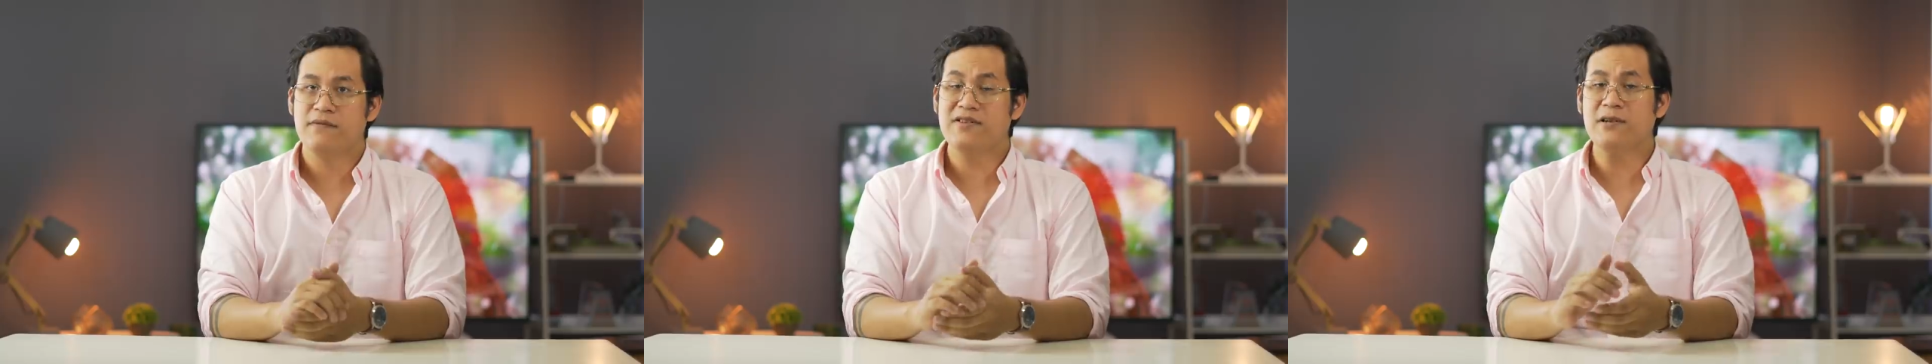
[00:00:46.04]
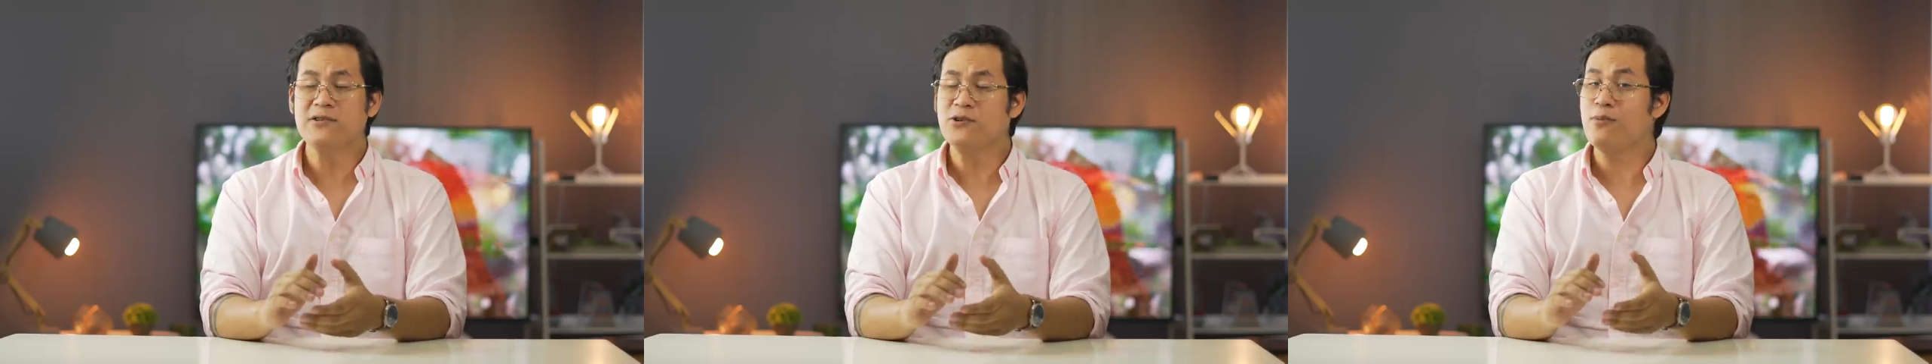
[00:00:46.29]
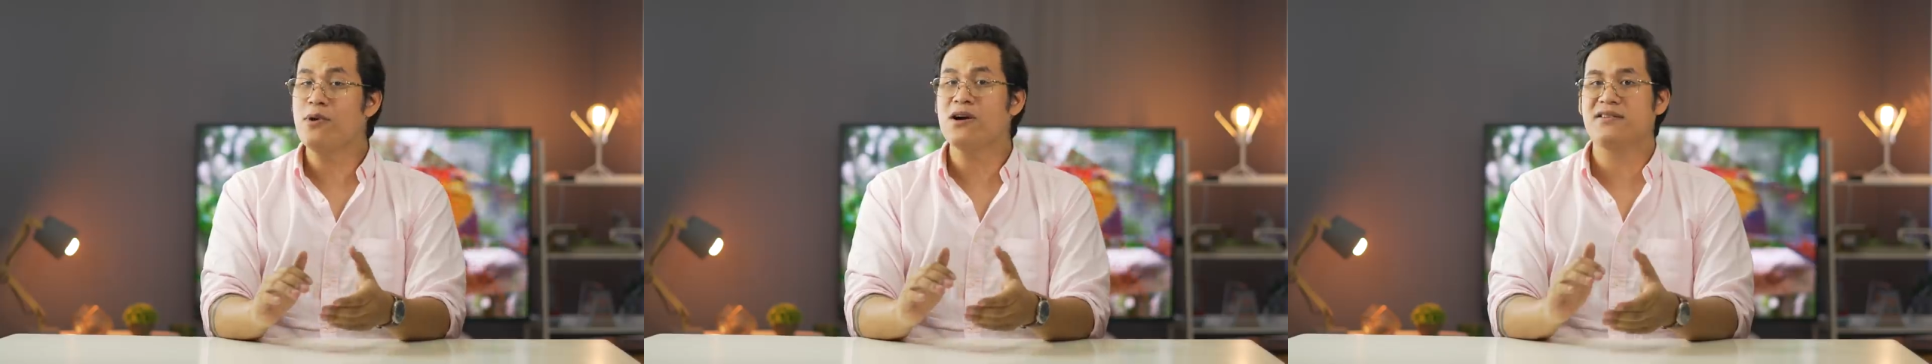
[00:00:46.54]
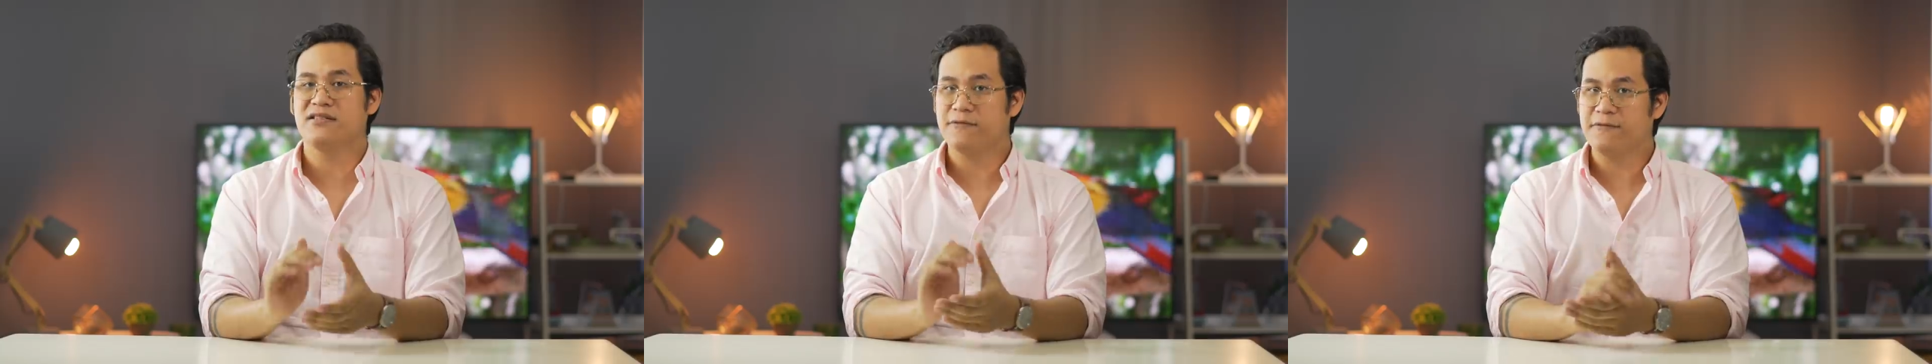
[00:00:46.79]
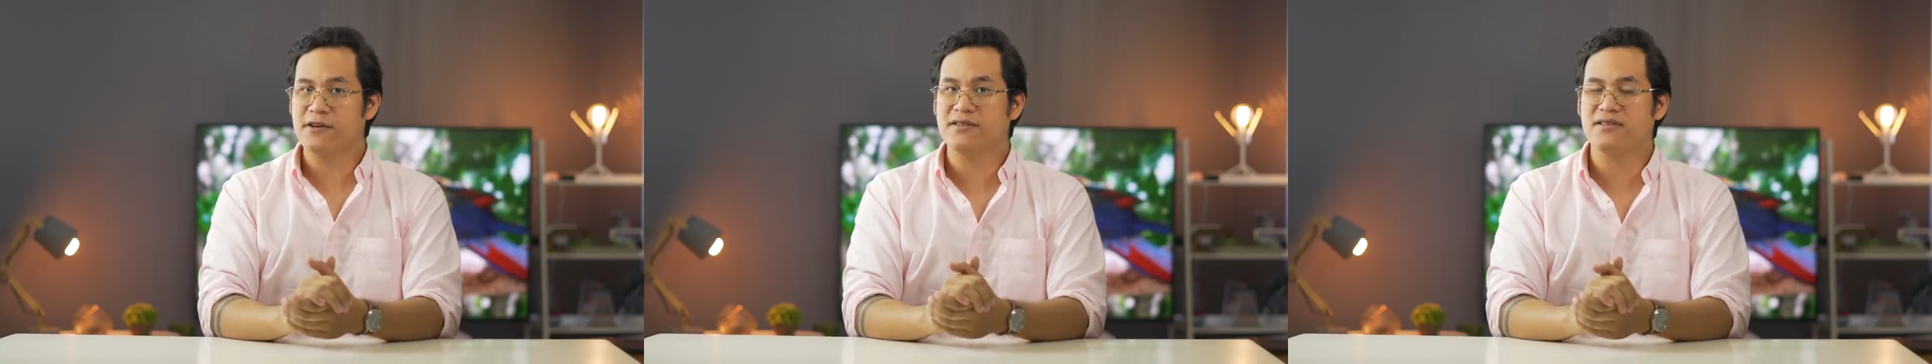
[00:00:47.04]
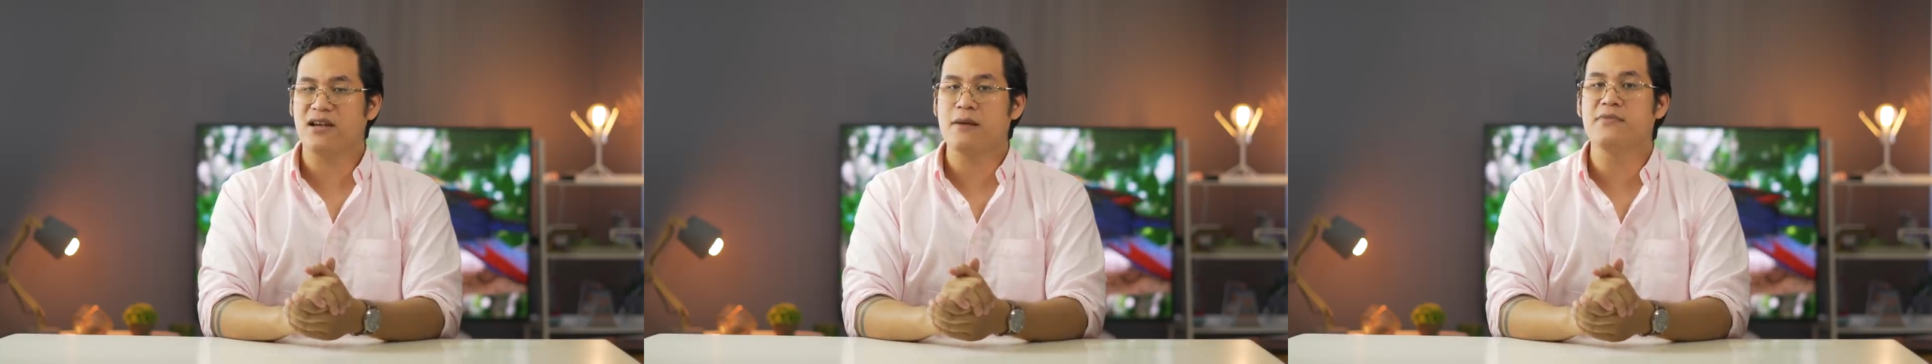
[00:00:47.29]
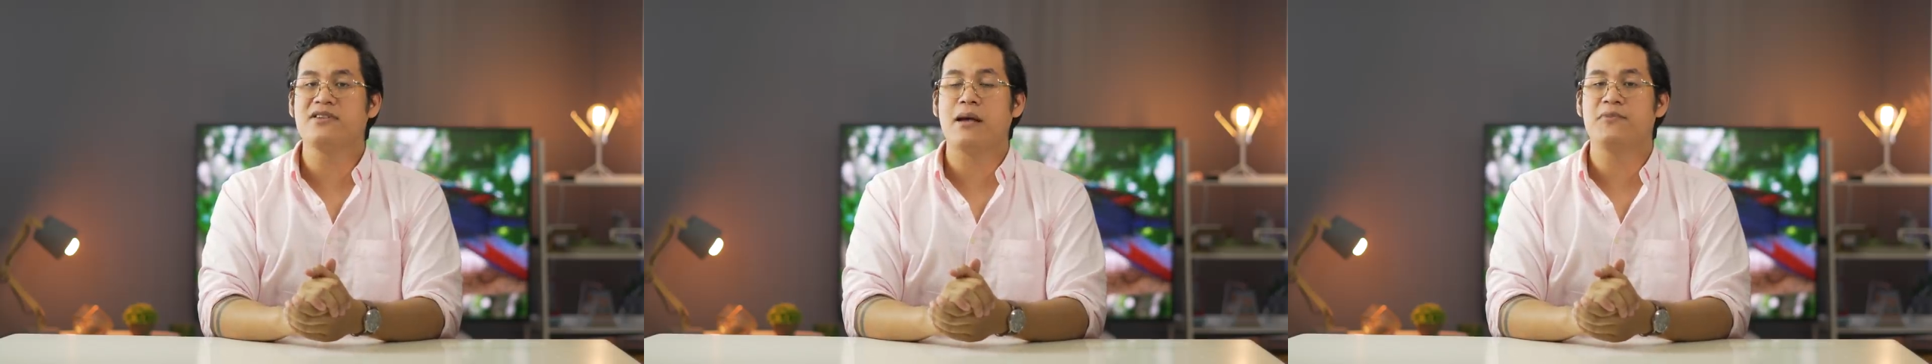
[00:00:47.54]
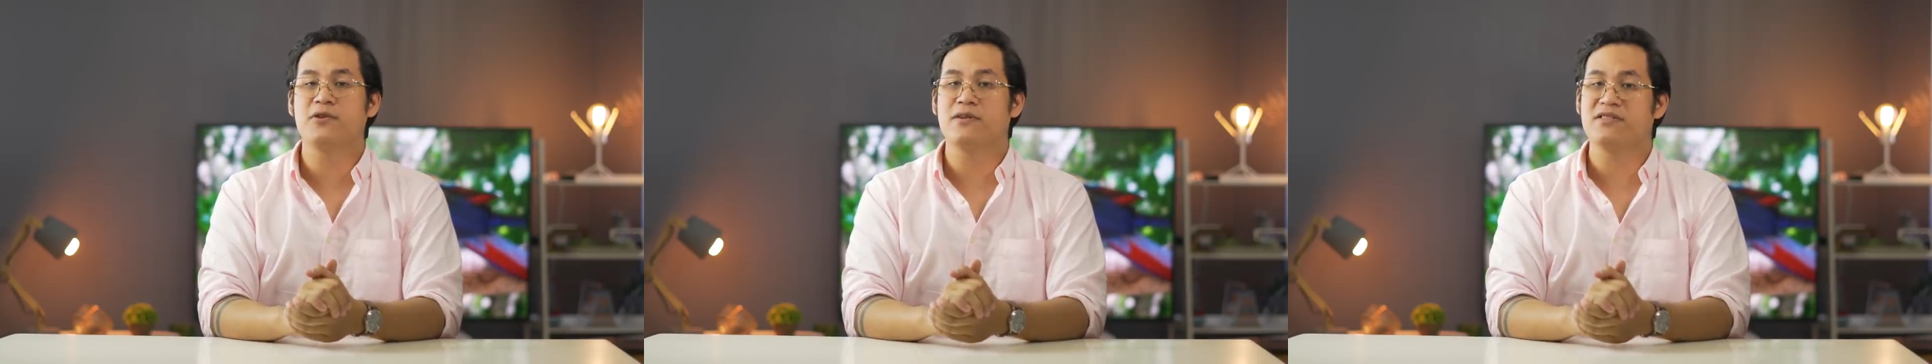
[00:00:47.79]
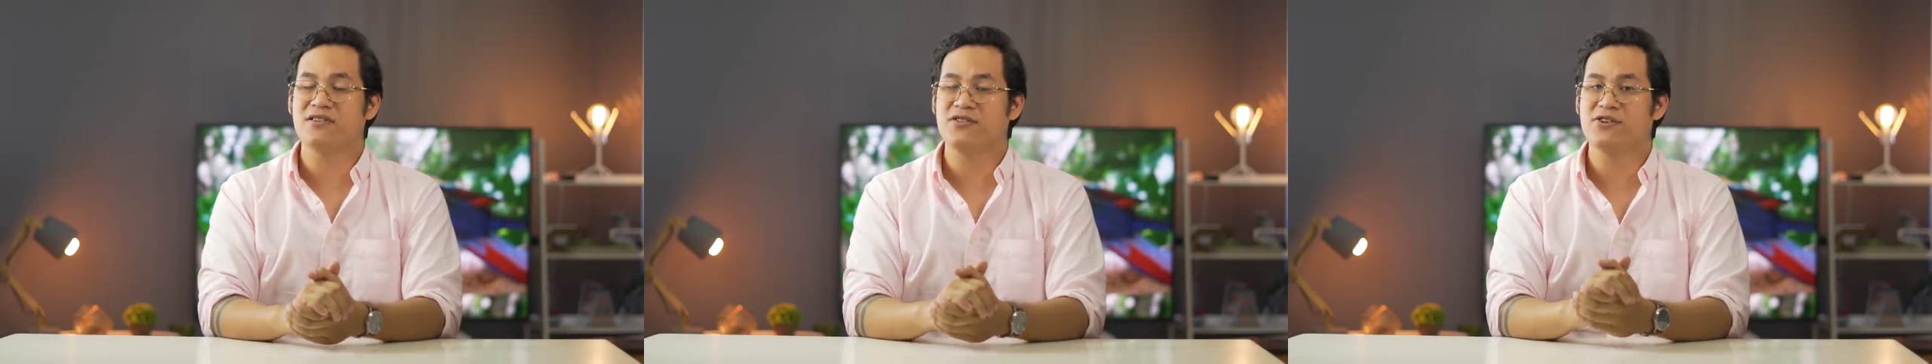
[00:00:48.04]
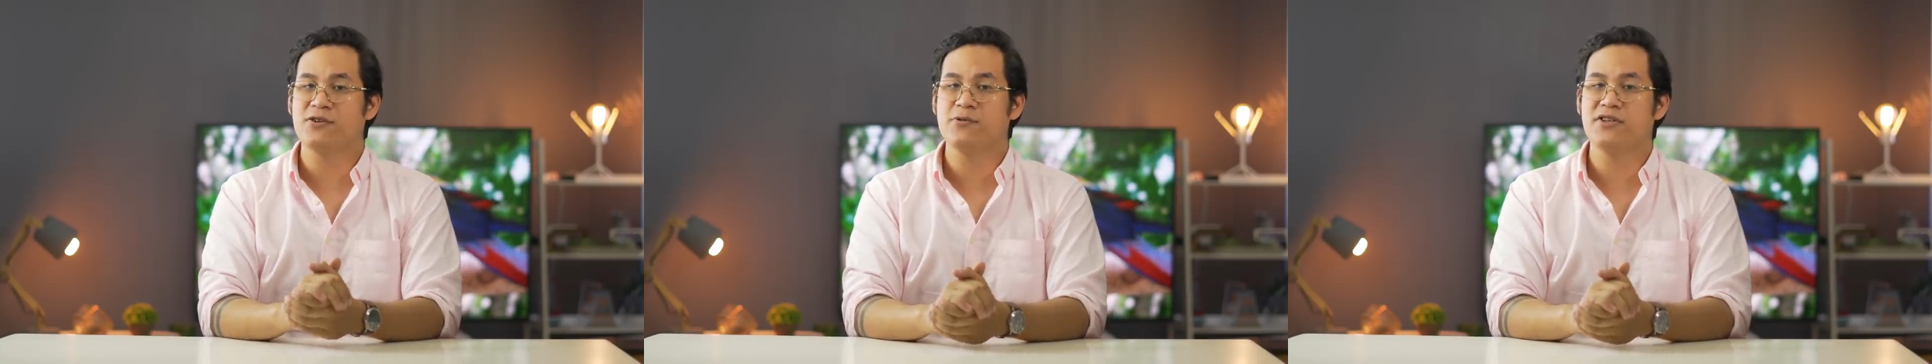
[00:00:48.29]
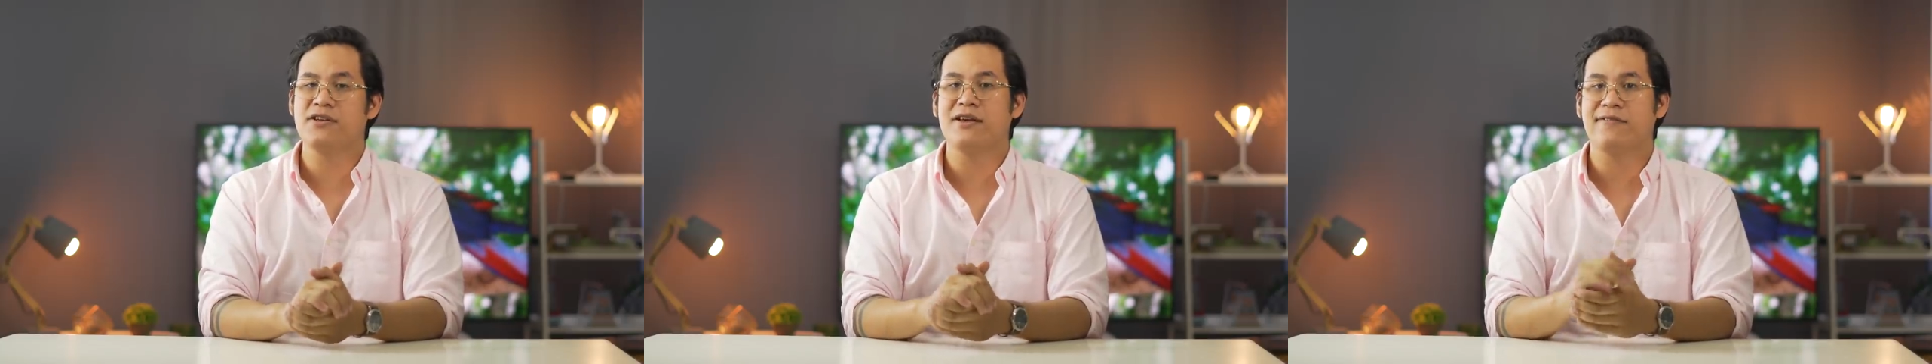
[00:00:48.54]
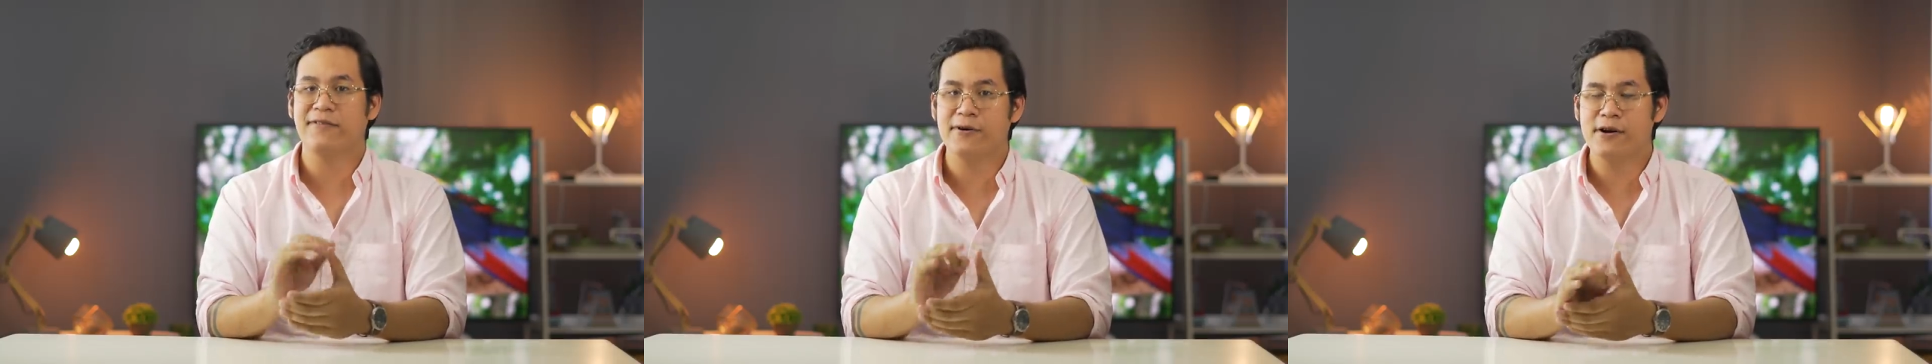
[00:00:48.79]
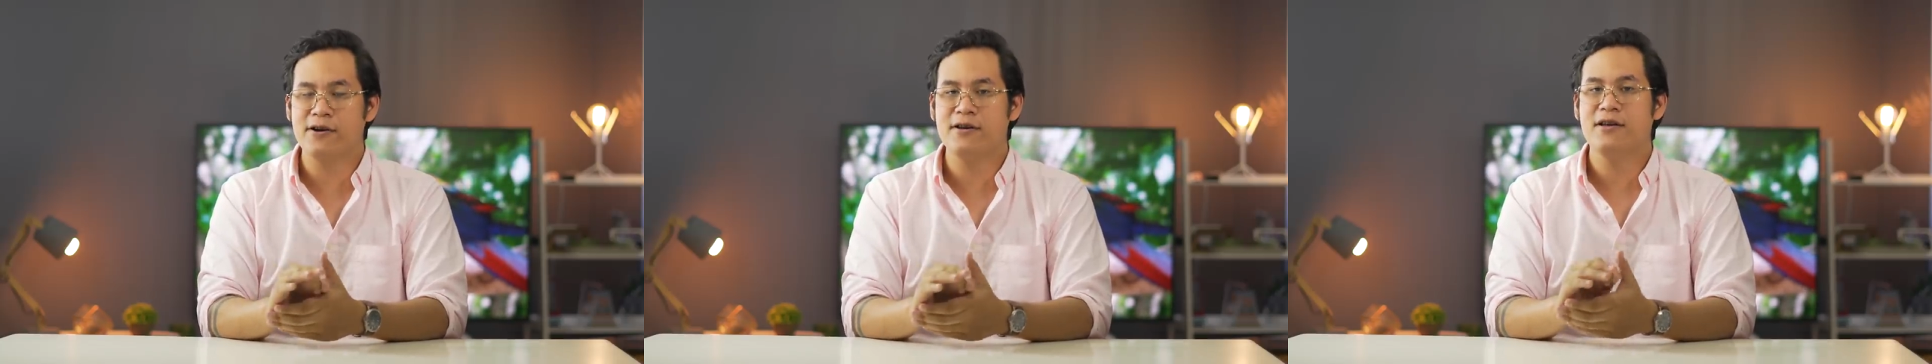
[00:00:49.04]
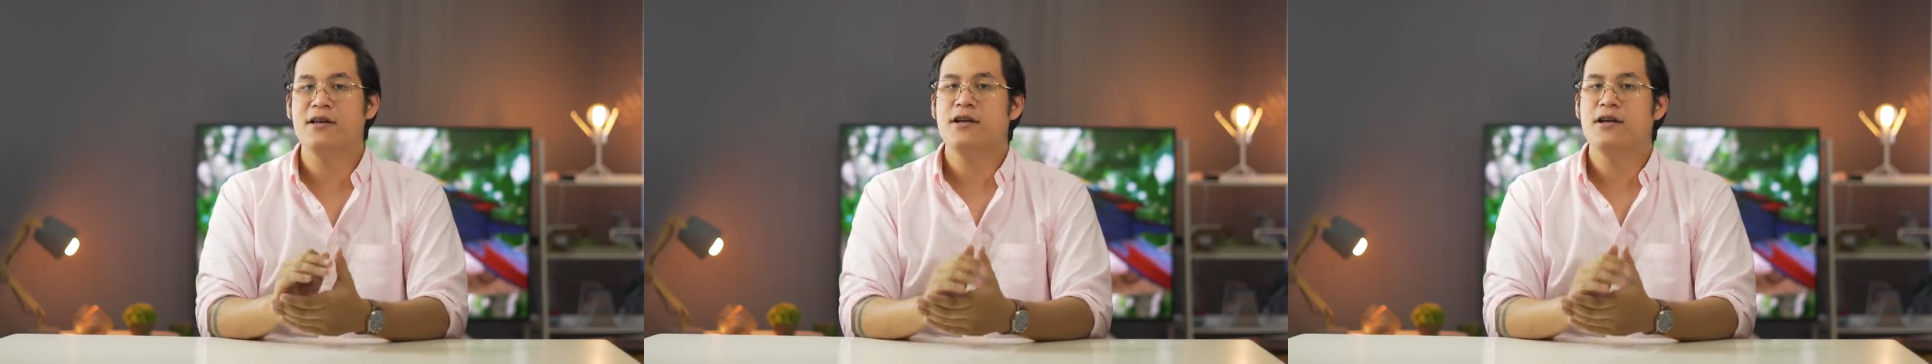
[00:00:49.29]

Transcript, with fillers: This also marks the first time Samsung is introducing a third,